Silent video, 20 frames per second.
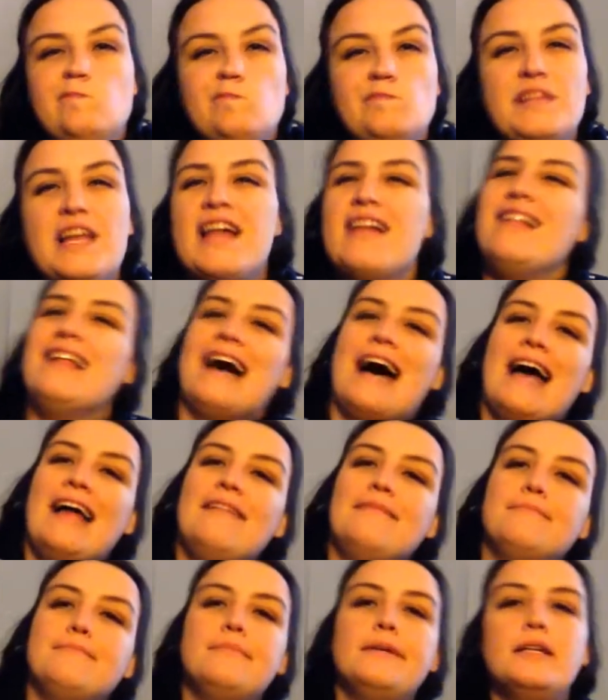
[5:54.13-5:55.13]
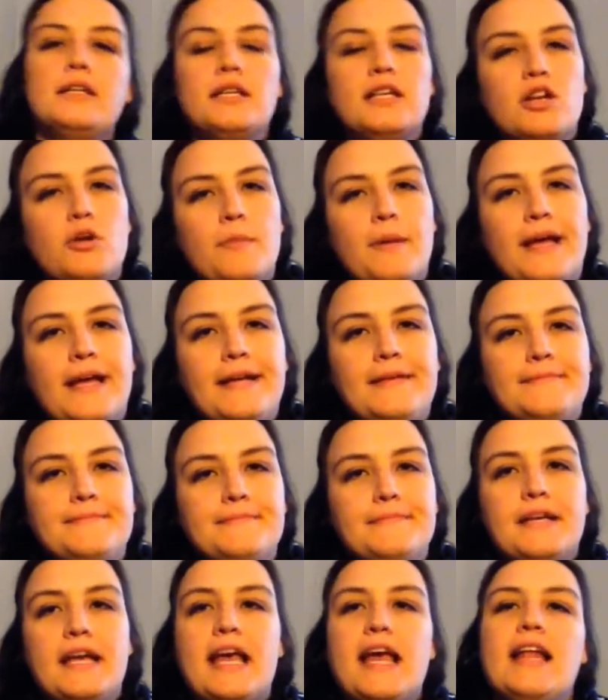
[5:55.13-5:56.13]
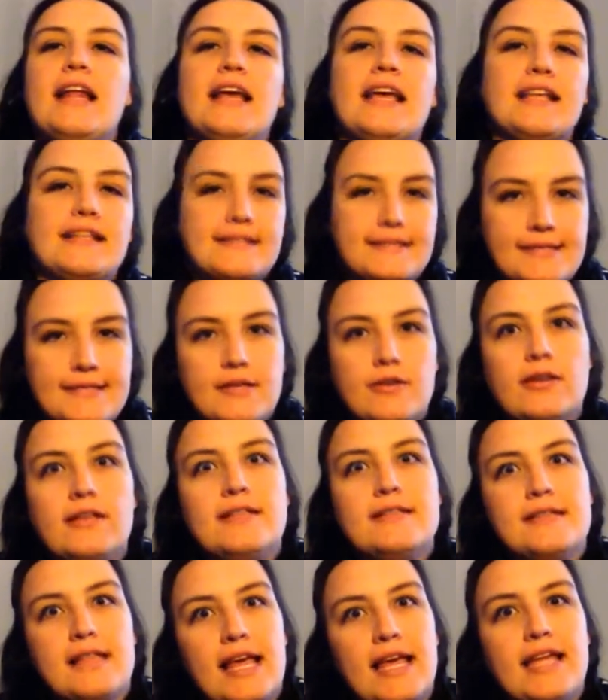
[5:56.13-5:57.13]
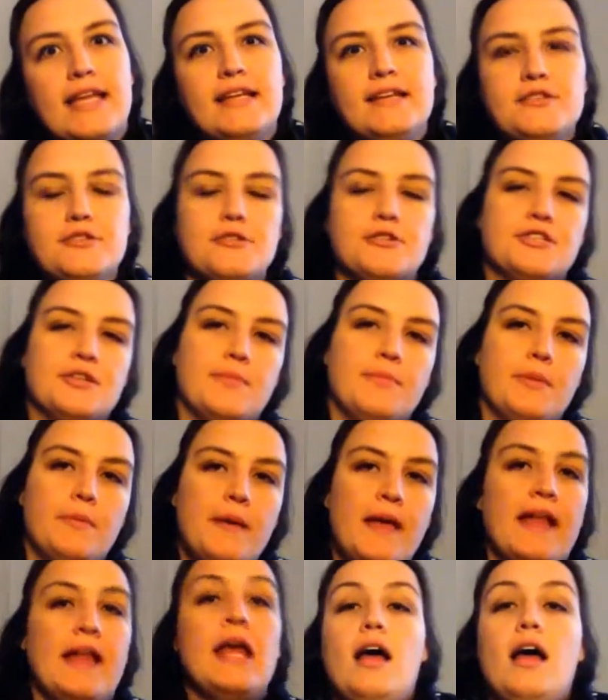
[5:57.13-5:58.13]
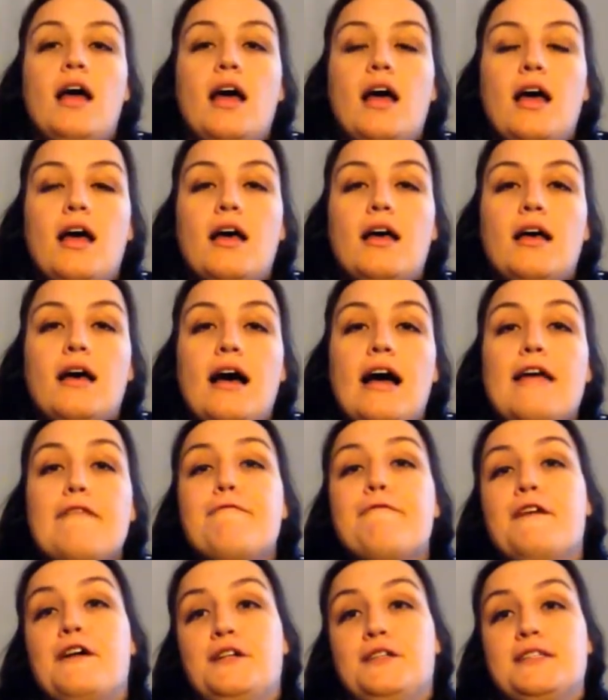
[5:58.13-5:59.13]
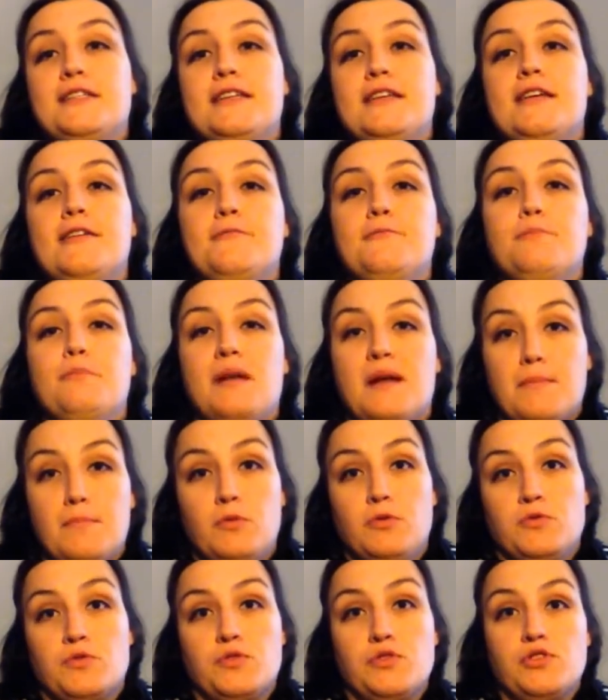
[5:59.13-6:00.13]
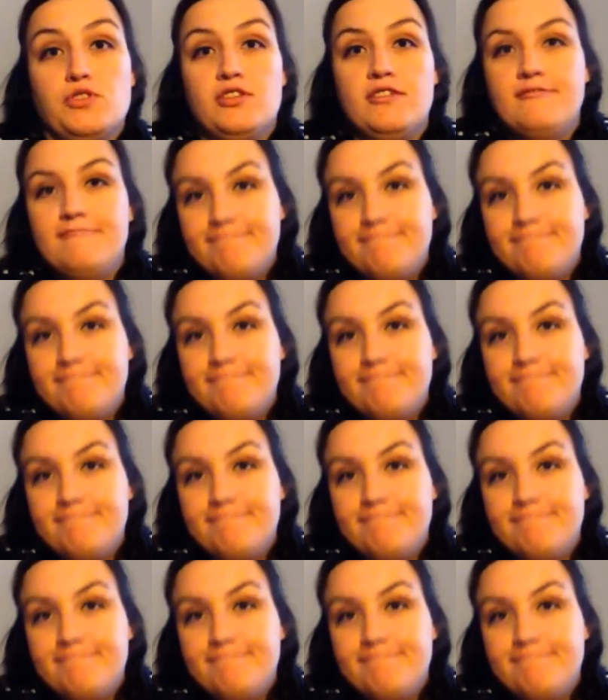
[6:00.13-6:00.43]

Not a lot, but a little bit. And I could still, it's like an internship, but paid. I felt bamboozled.